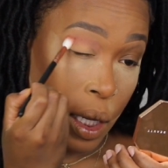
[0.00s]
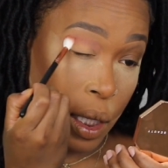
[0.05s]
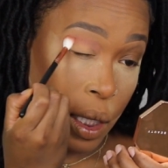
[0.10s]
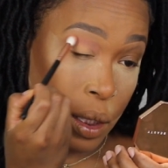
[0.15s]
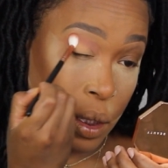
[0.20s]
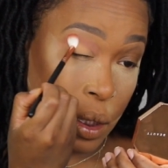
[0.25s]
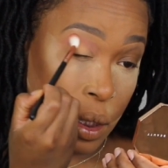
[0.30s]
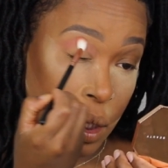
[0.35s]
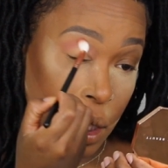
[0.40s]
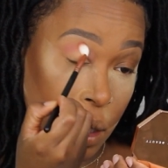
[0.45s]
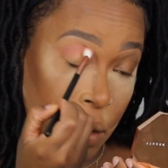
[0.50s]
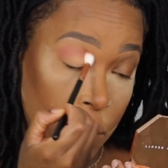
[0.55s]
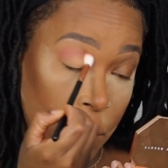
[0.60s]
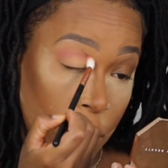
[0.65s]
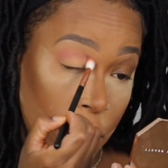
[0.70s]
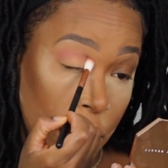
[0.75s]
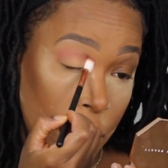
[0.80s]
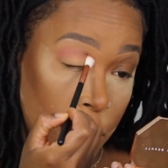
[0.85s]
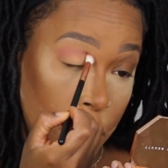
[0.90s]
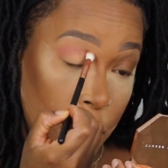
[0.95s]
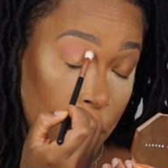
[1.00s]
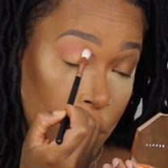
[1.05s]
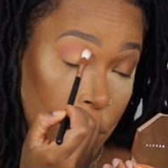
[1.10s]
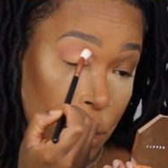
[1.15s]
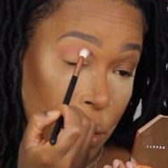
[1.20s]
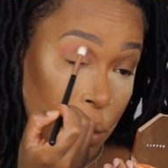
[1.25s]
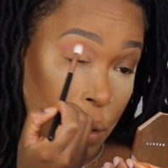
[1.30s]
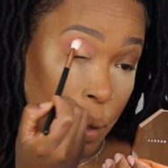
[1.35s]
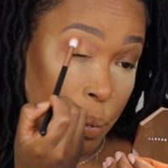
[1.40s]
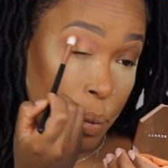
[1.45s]
Instead of doing
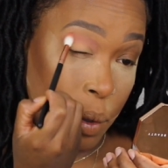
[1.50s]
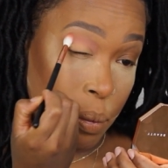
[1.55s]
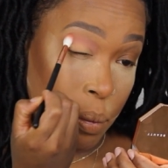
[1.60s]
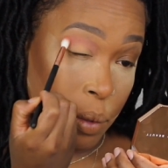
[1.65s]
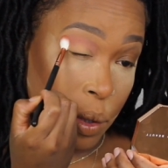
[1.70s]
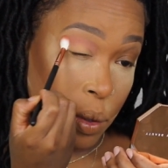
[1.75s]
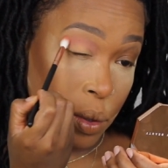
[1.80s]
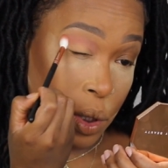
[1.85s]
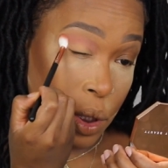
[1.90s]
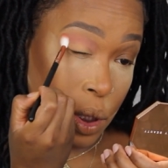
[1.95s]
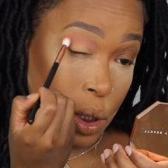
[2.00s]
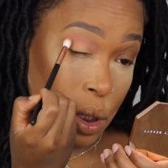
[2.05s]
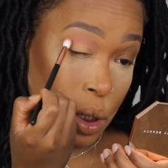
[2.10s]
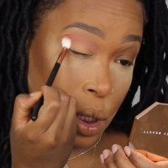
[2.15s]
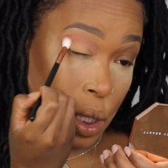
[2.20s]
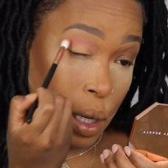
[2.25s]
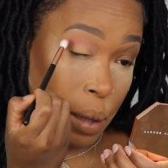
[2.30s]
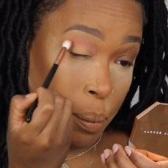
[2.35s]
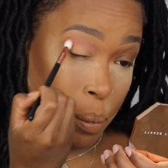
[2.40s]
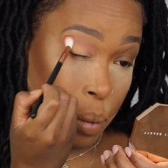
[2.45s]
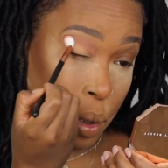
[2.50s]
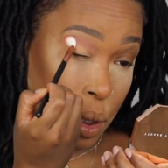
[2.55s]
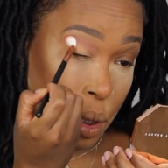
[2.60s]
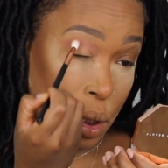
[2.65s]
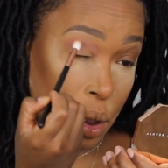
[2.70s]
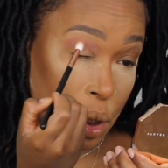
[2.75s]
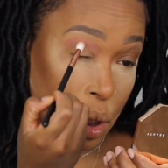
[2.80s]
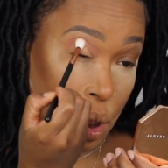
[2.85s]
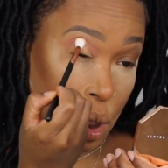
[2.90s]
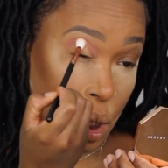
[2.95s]
windshield wiper motions, I
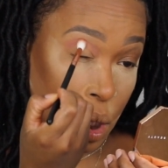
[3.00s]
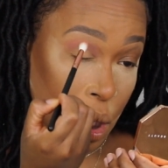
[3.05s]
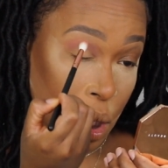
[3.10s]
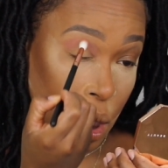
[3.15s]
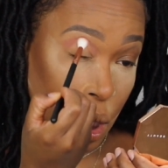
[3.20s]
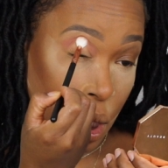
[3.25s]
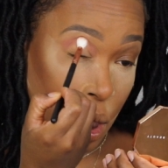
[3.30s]
push it